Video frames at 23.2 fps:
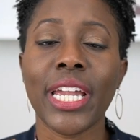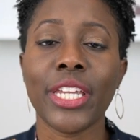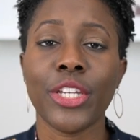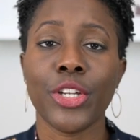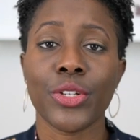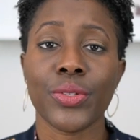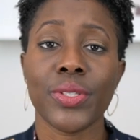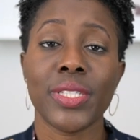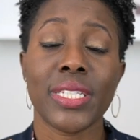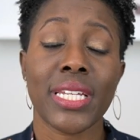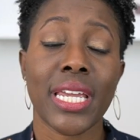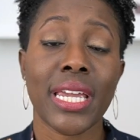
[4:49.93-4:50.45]
and
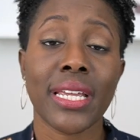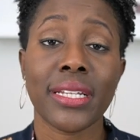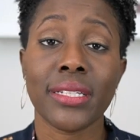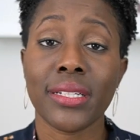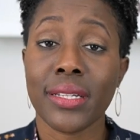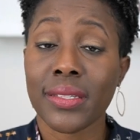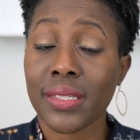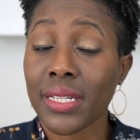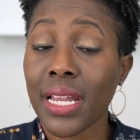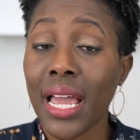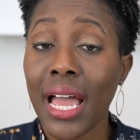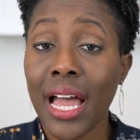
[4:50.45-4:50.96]
your state
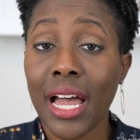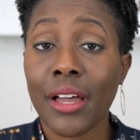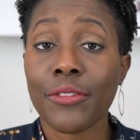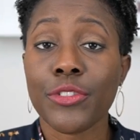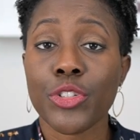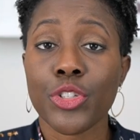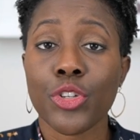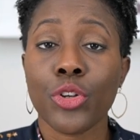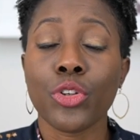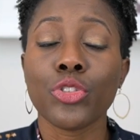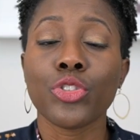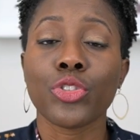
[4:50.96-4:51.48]
doesn't have
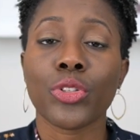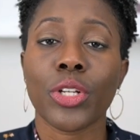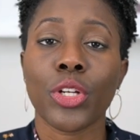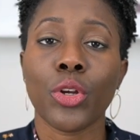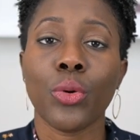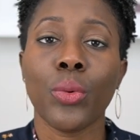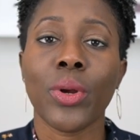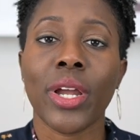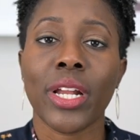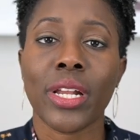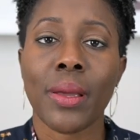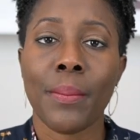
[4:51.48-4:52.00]
children
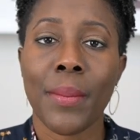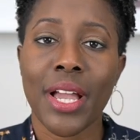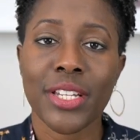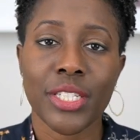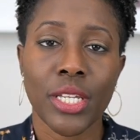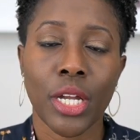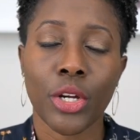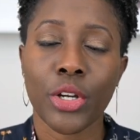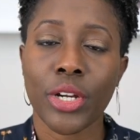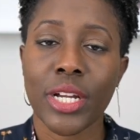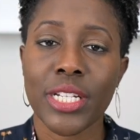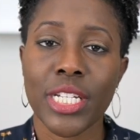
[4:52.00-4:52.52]
who kind of match
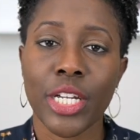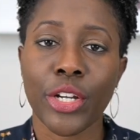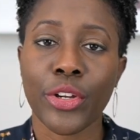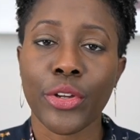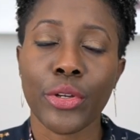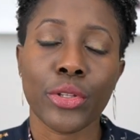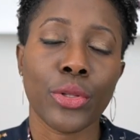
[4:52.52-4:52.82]
that criteria